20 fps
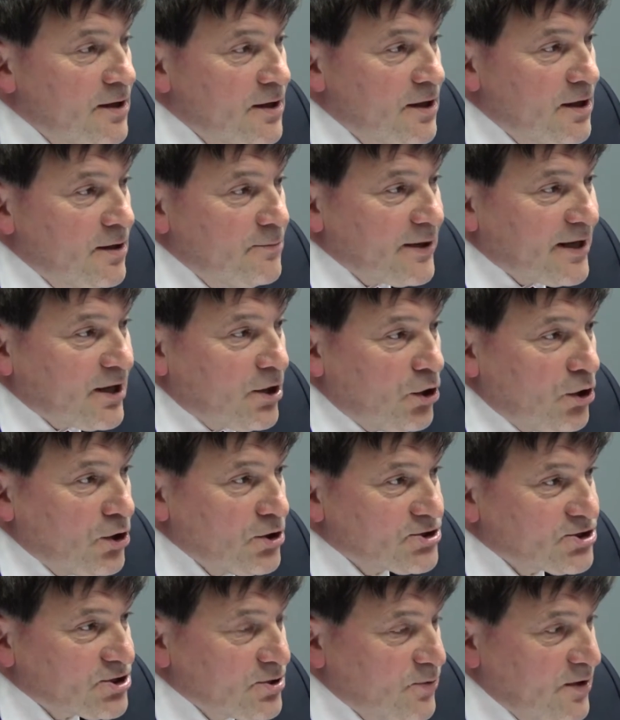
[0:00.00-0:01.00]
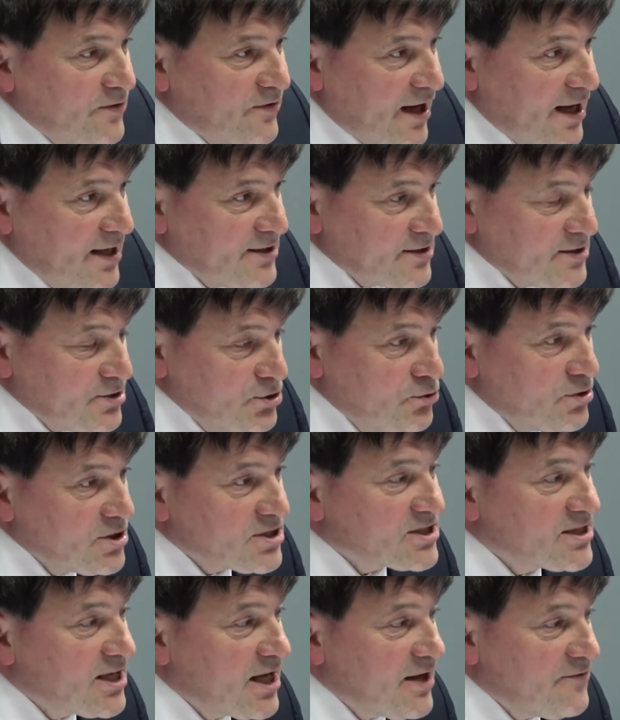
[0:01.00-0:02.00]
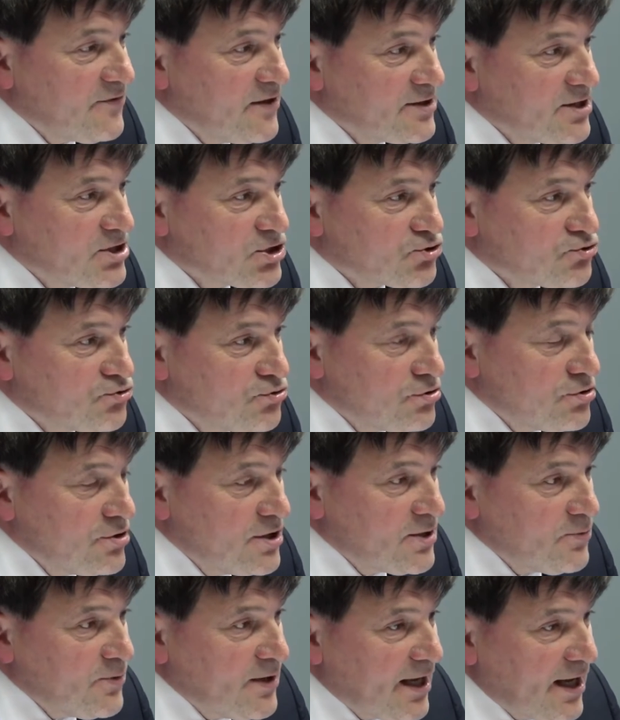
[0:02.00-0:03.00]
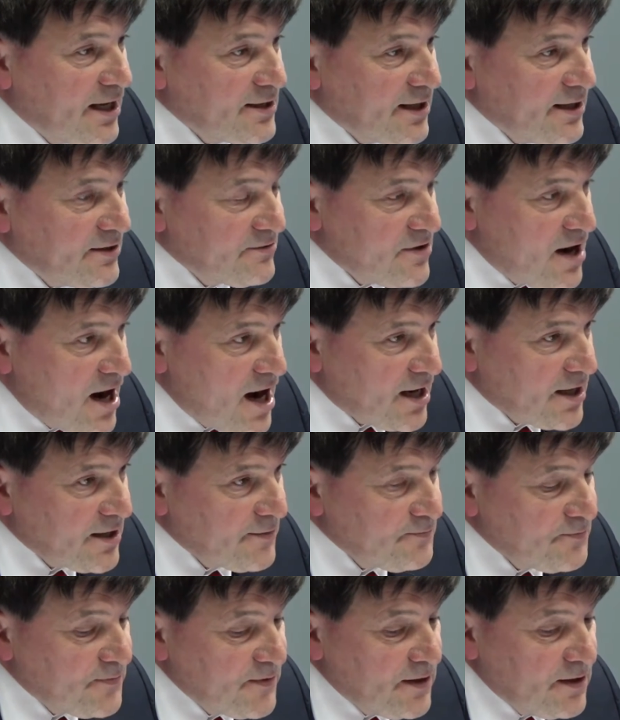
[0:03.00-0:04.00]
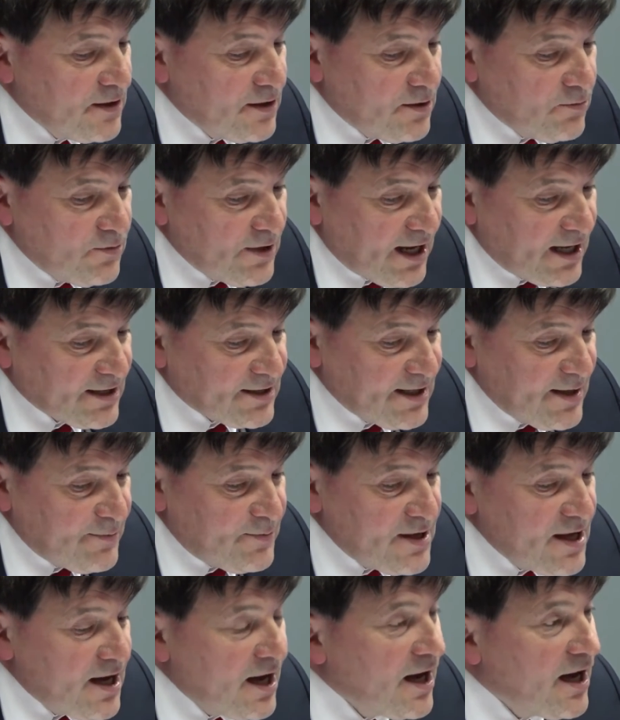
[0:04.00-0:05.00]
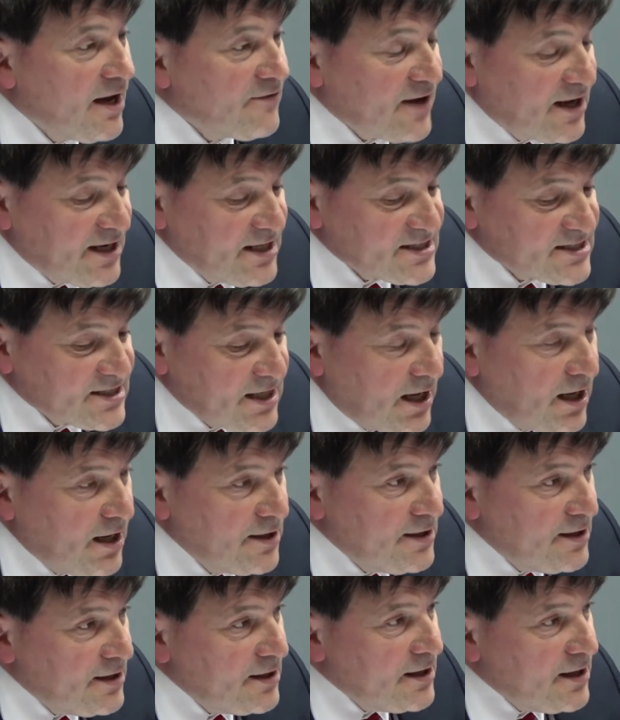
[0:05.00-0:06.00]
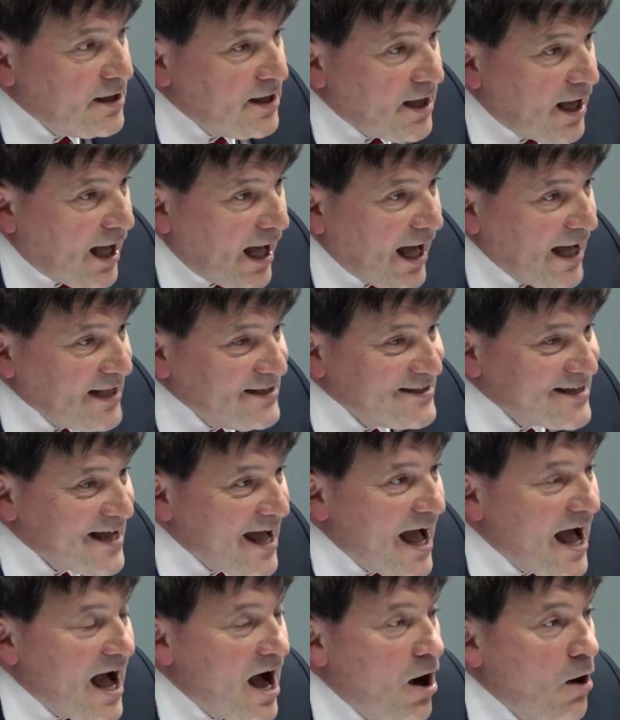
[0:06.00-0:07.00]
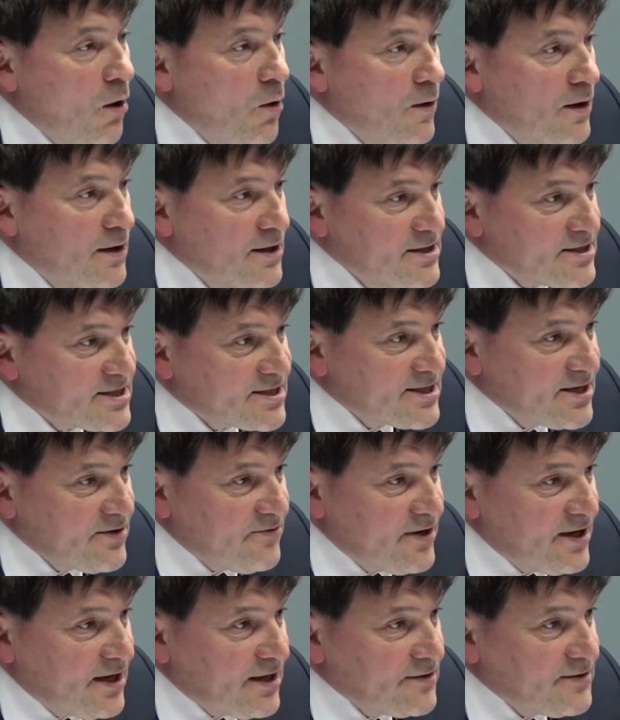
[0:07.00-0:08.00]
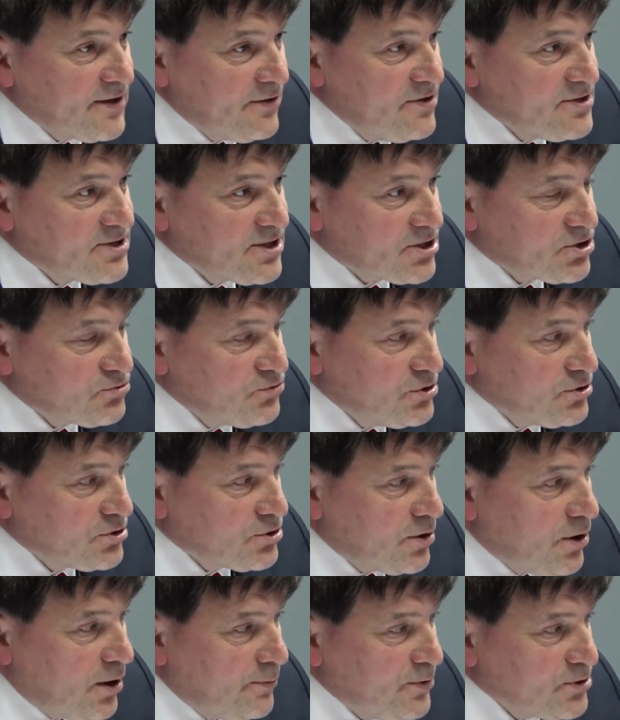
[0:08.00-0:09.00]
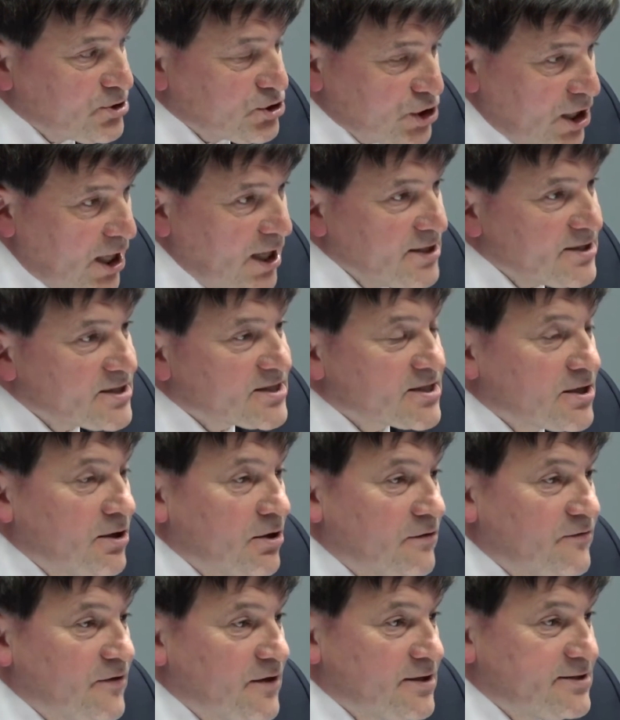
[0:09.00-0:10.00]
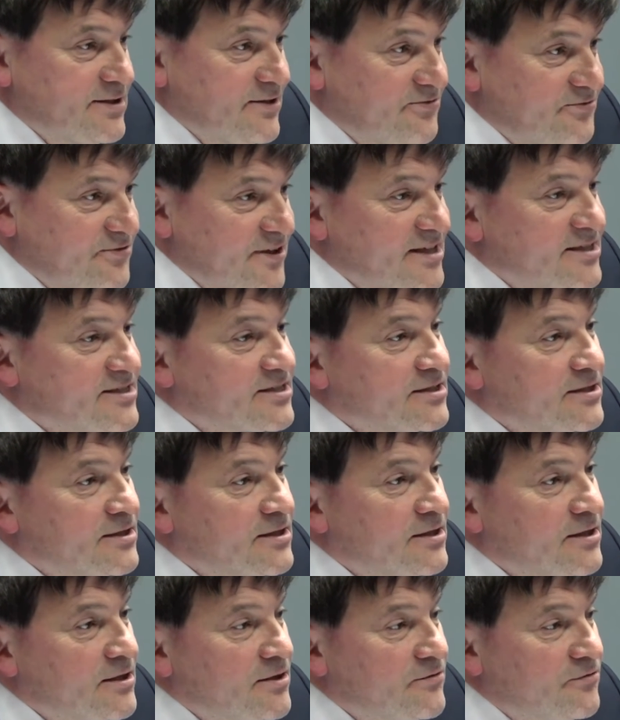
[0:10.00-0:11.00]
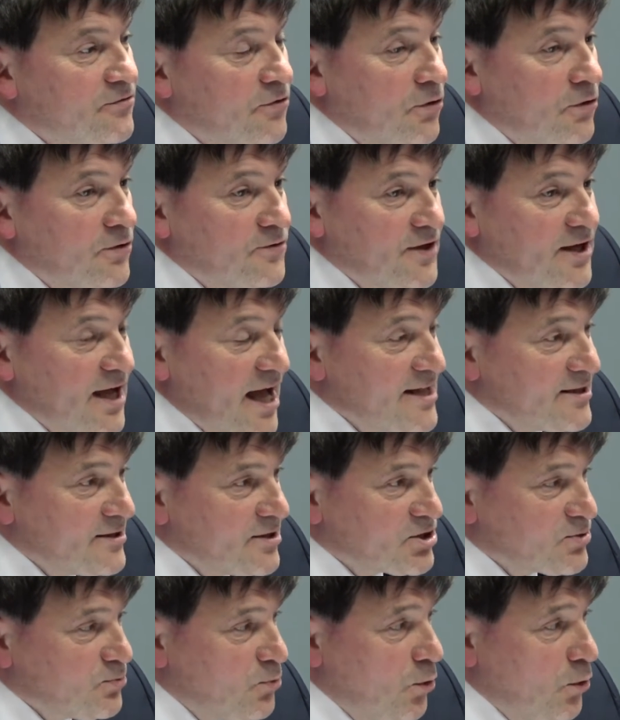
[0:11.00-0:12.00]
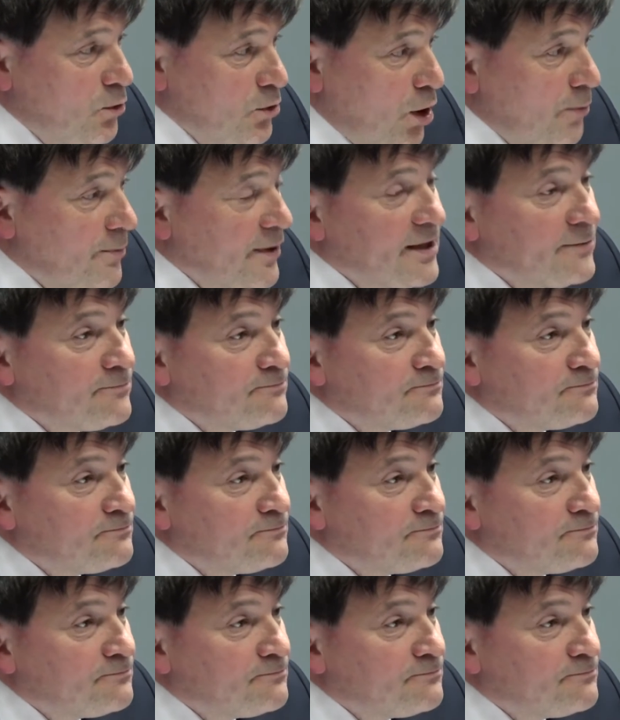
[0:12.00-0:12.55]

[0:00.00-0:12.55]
because we've had Yugoslavia destroyed, we had Iraq, we had Libya, Afghanistan, and now Syria, there is a real chance of a defeat for the endless war lobby.